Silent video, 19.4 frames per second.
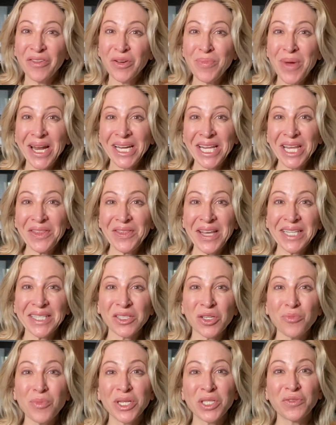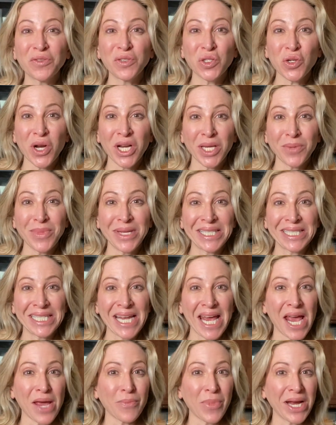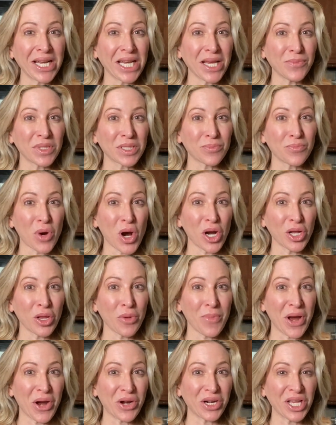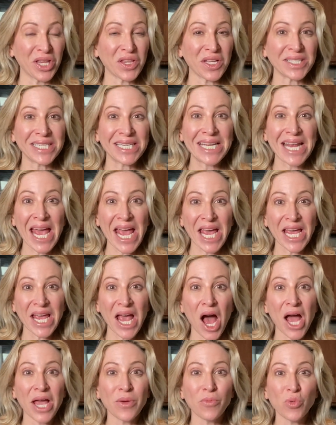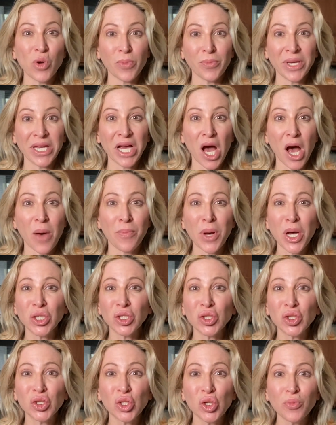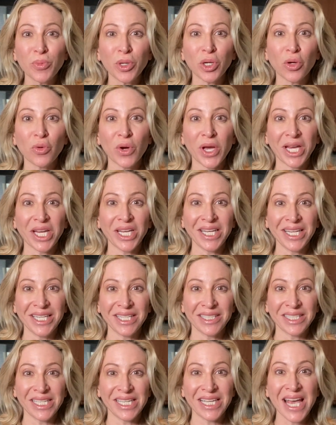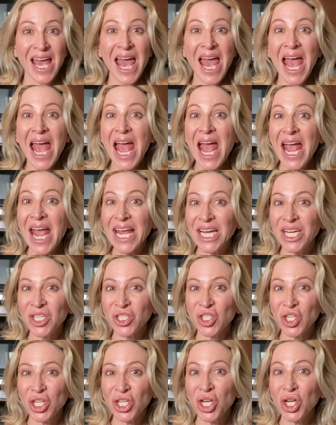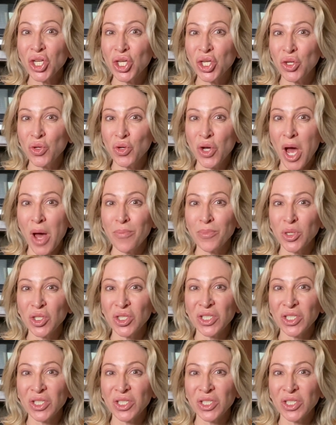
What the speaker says: everybody, thanks so much for joining me today. My name is Marla Meridith. Today I am whipping up a super quick and easy Asian cucumber